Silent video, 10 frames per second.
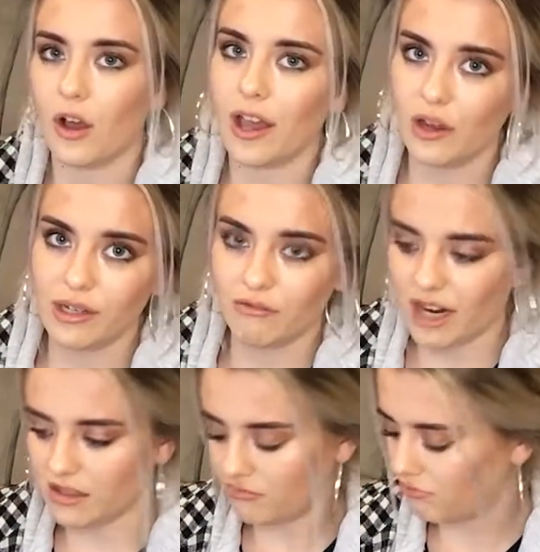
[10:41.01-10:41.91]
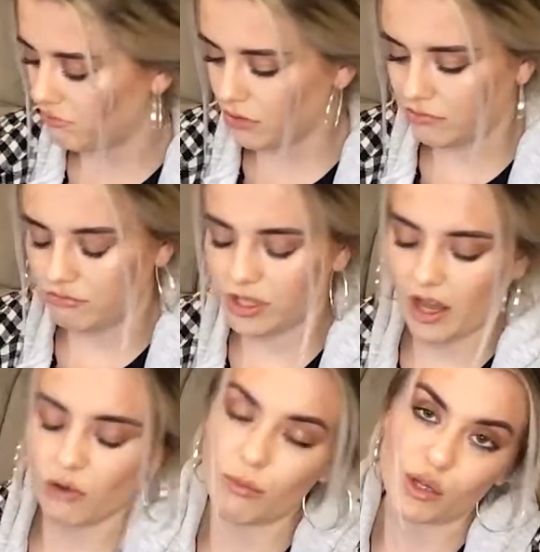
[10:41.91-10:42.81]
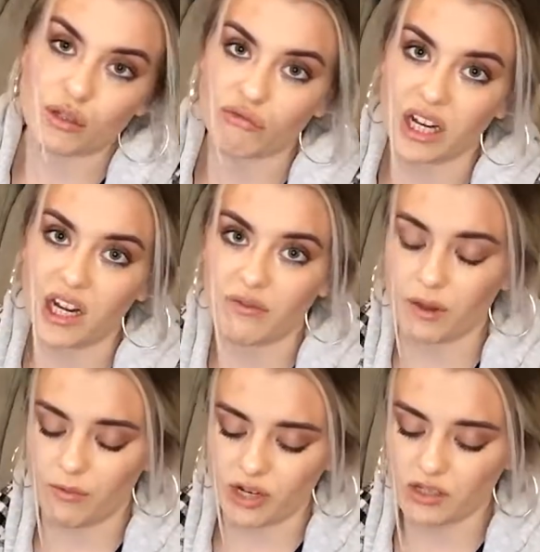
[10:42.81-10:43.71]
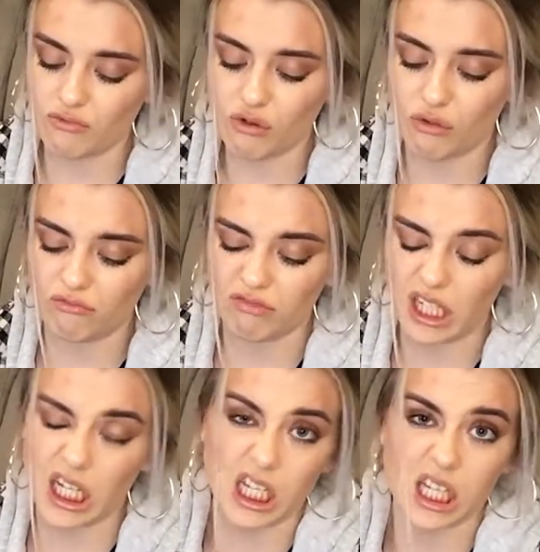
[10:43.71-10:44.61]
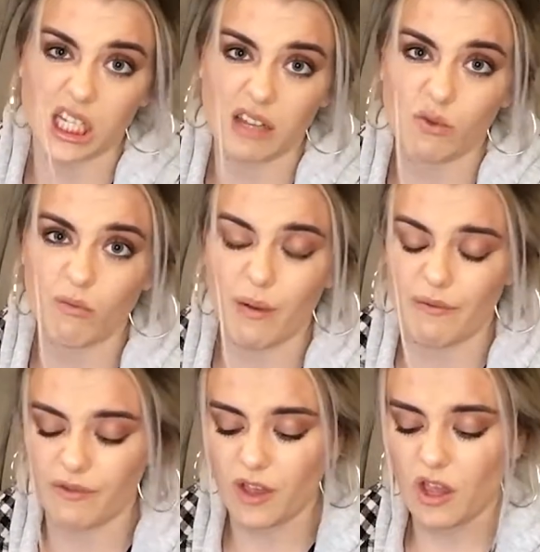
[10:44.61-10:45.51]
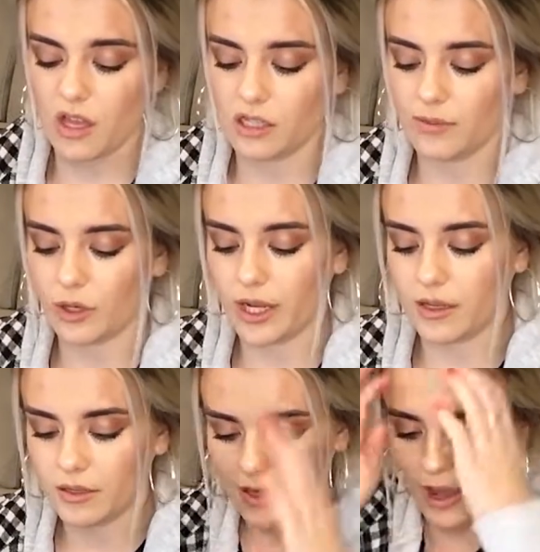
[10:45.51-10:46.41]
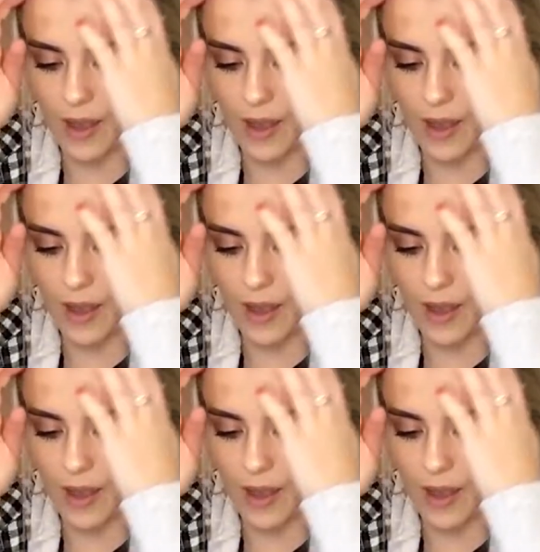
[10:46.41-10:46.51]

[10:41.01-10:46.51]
I only read, almost three in February, so not really a successful month, to be honest.